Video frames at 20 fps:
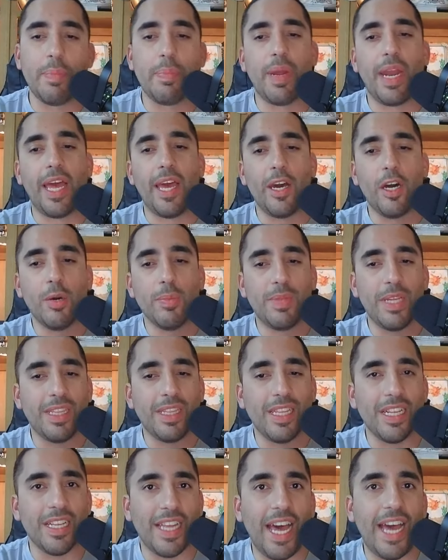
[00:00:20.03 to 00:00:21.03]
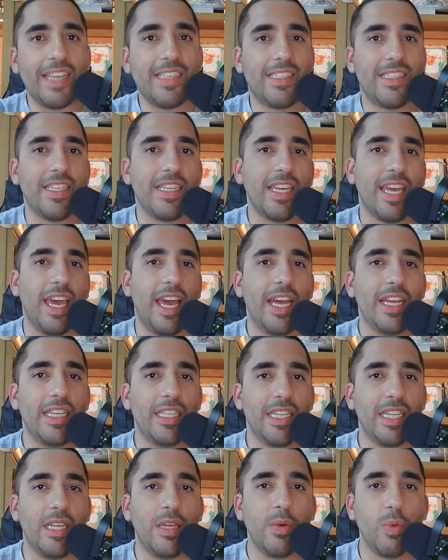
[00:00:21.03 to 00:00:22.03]
But I hope that the last thing you had
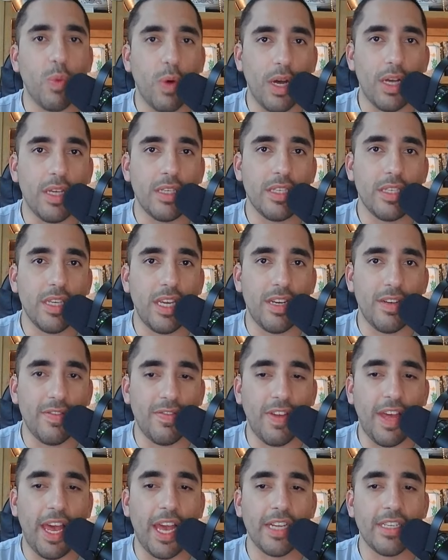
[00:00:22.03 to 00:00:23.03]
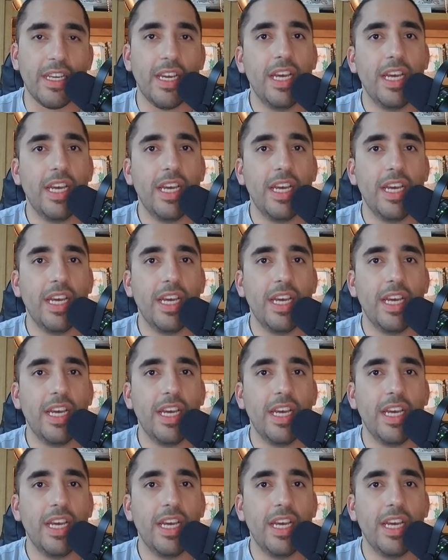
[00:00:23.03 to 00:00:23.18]
to eat was, in fact,